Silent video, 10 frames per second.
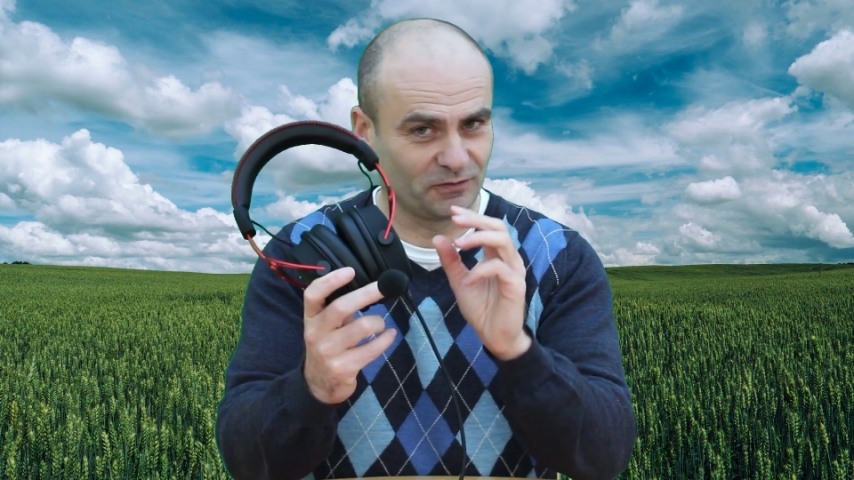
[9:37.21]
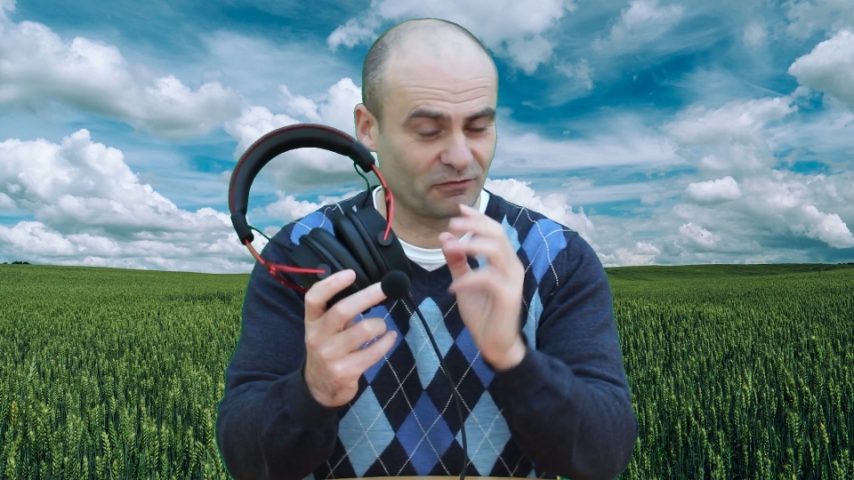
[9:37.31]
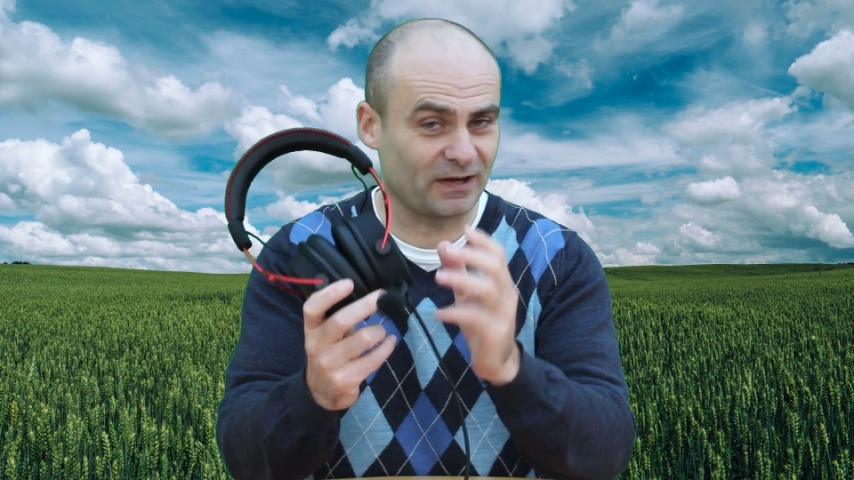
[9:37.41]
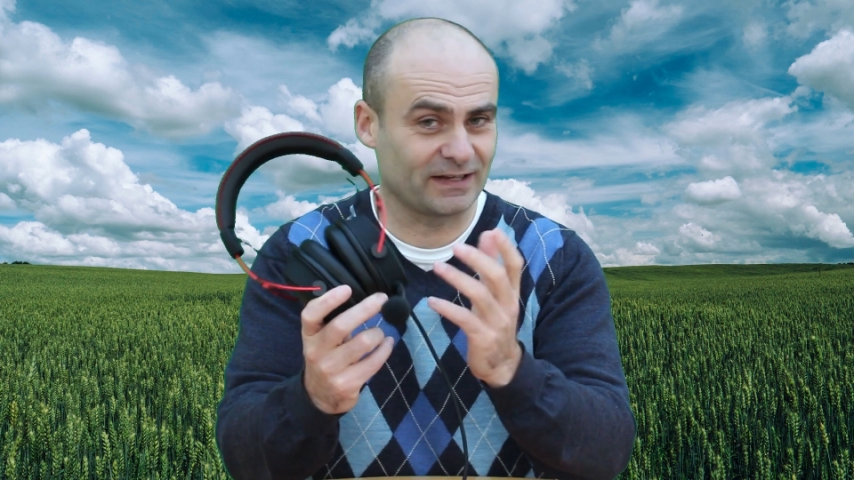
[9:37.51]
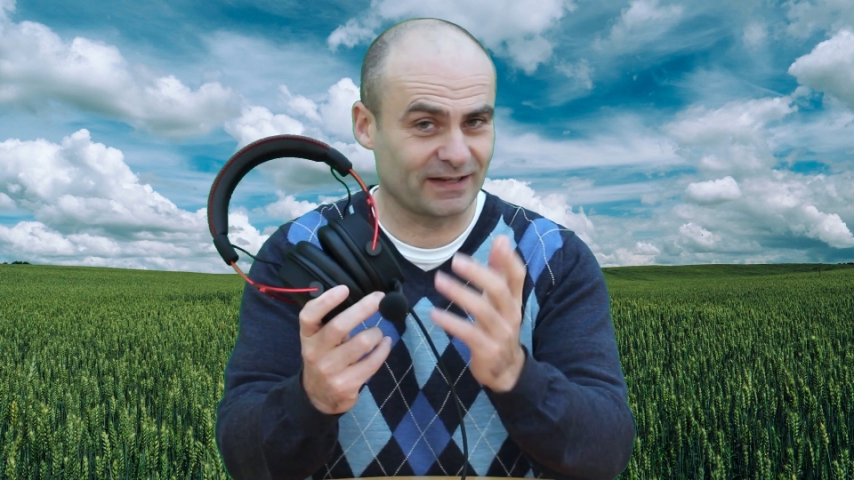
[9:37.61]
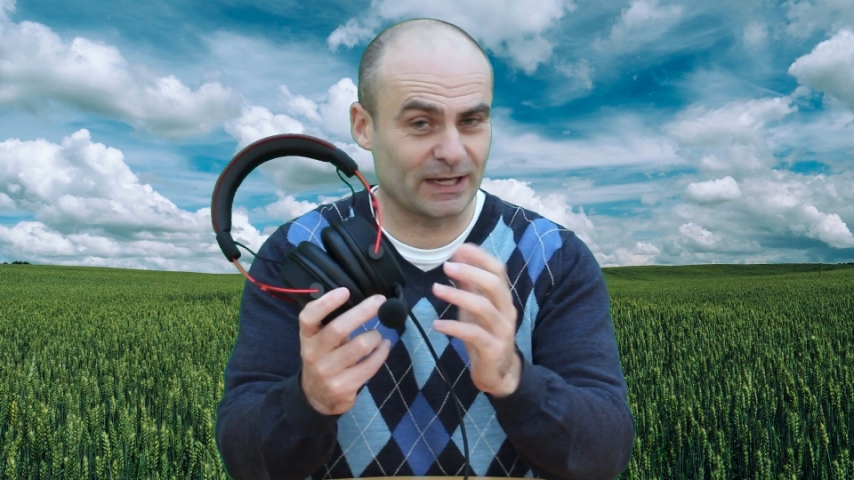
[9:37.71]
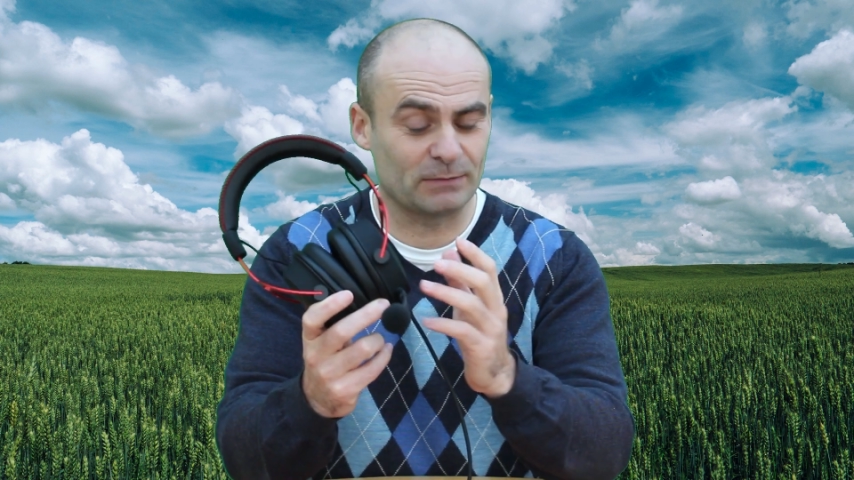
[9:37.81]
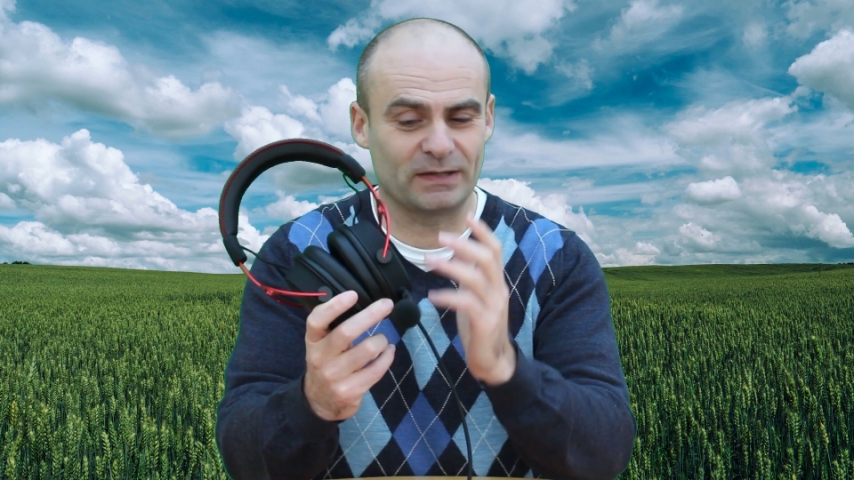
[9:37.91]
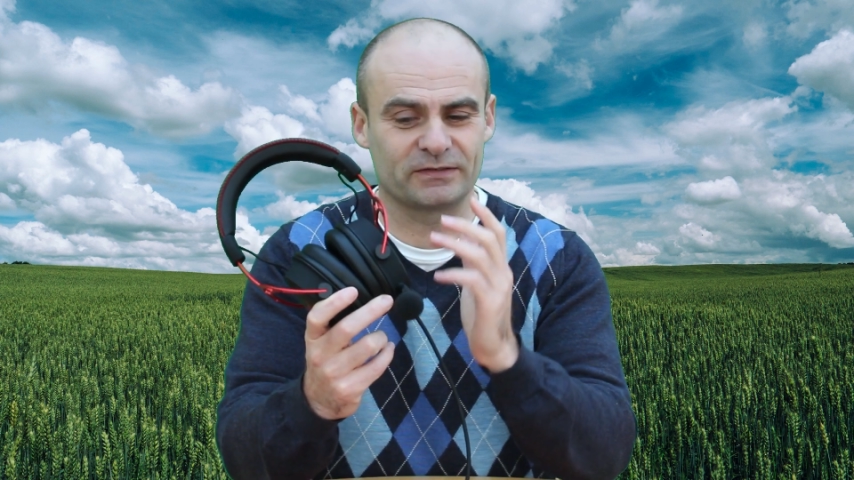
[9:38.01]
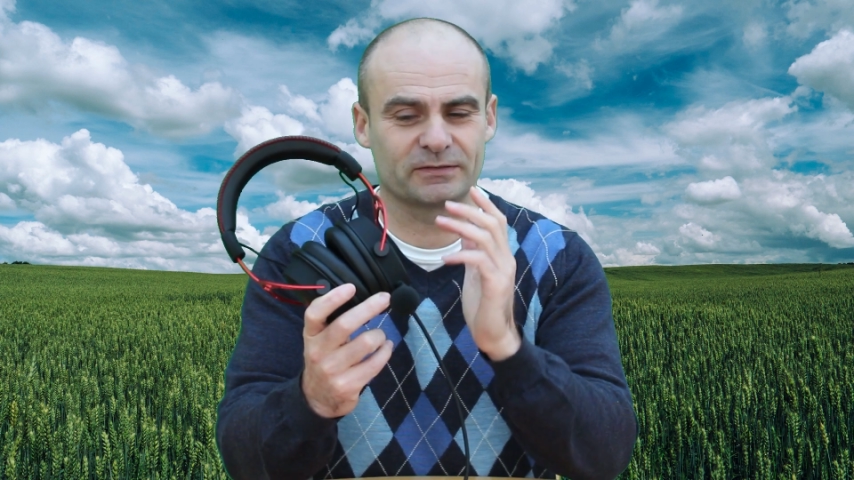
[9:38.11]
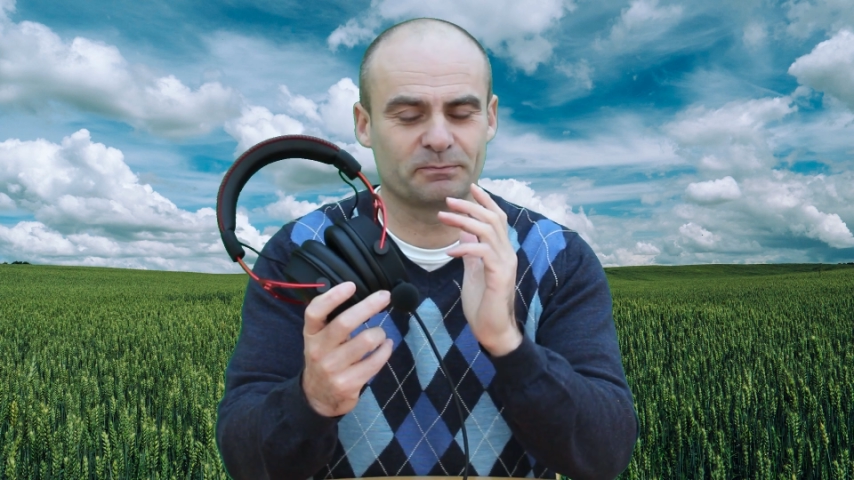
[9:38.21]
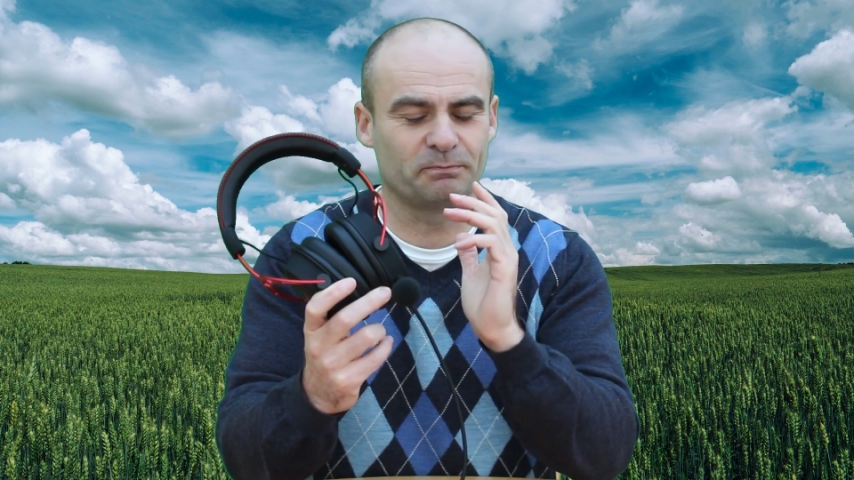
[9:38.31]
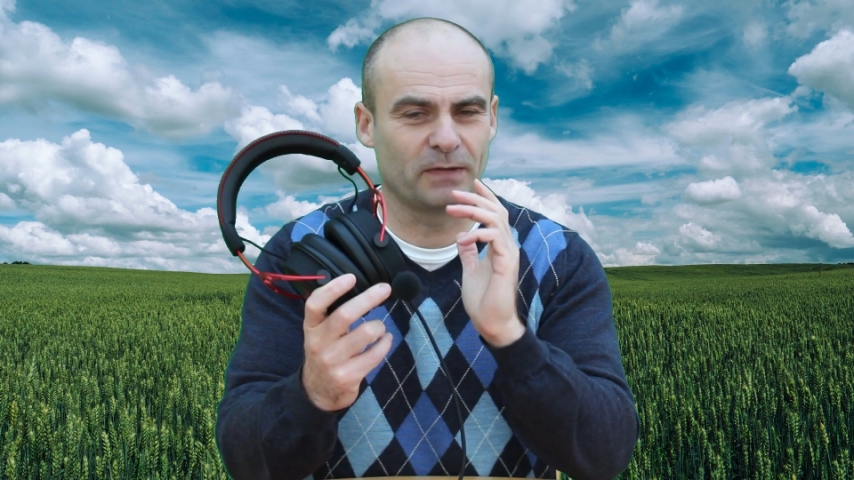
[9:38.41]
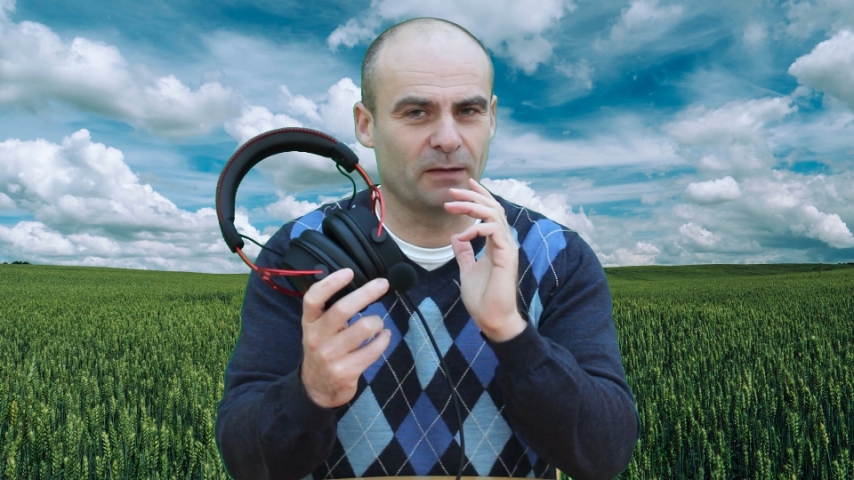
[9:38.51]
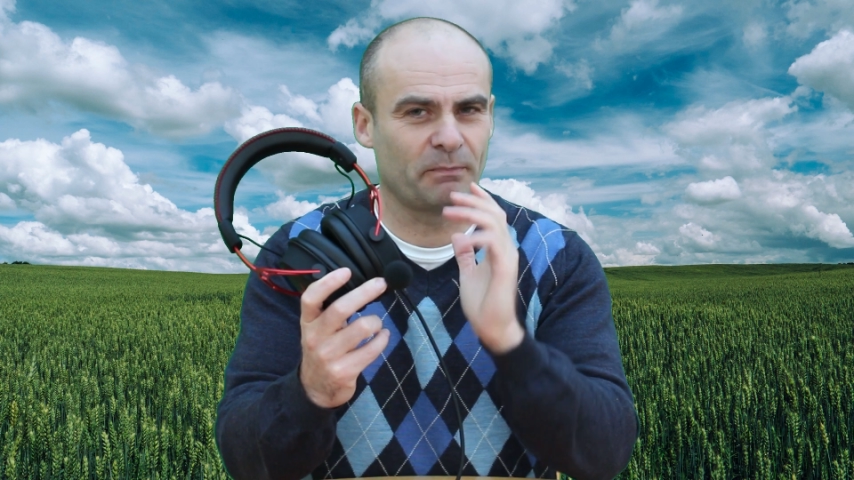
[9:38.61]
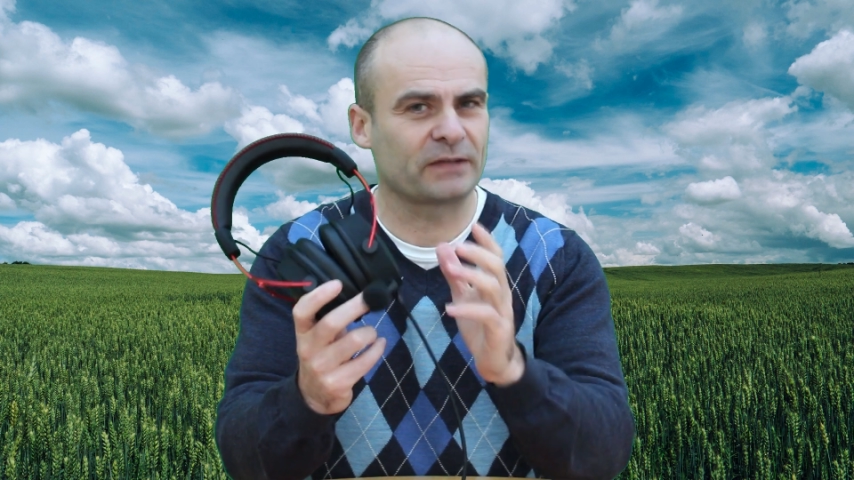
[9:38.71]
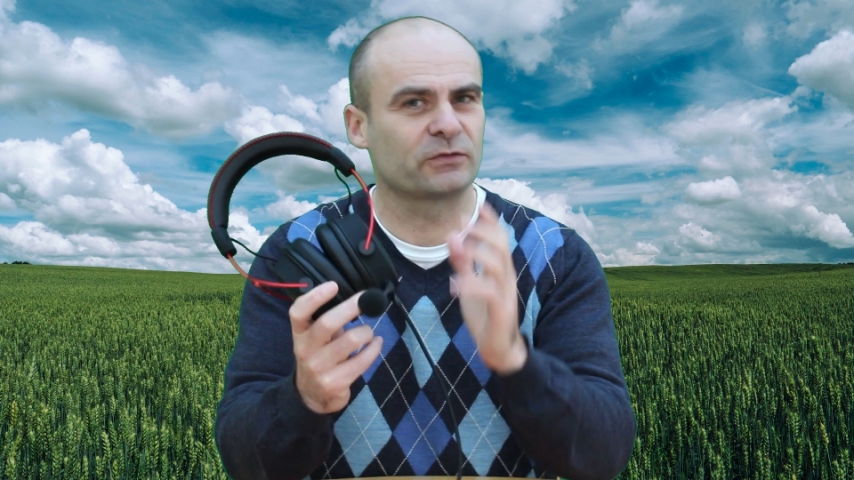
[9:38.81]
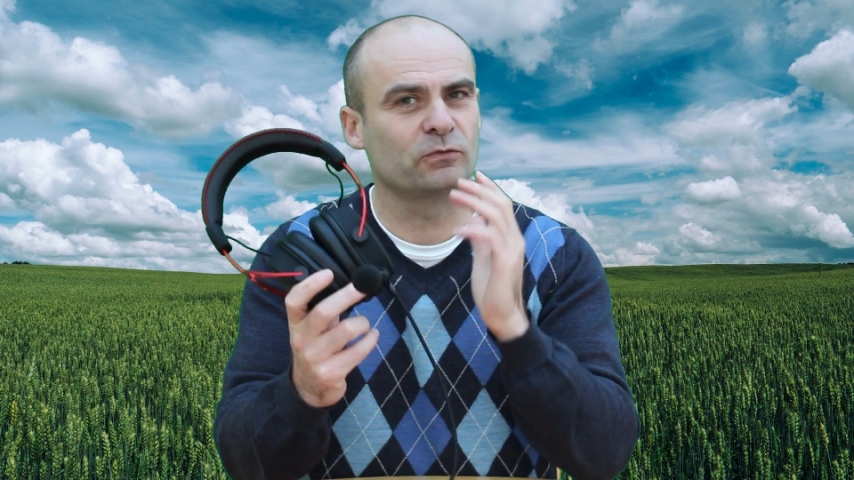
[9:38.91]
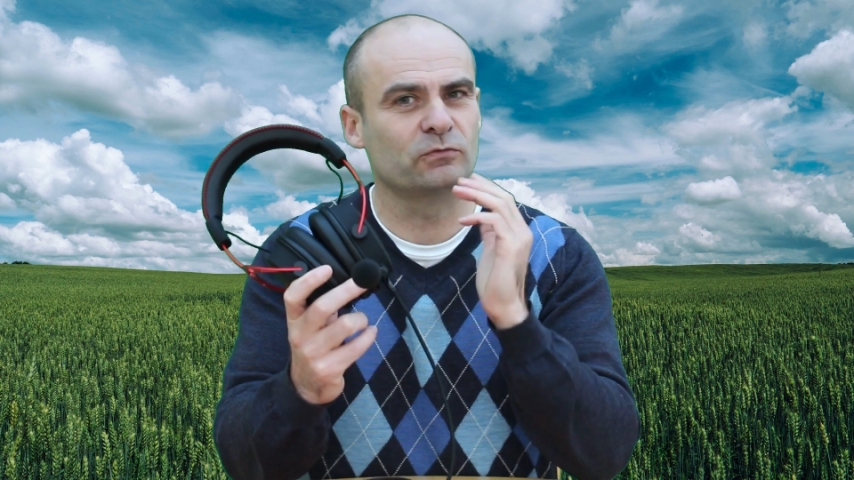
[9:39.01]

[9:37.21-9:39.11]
Great game. It's a battle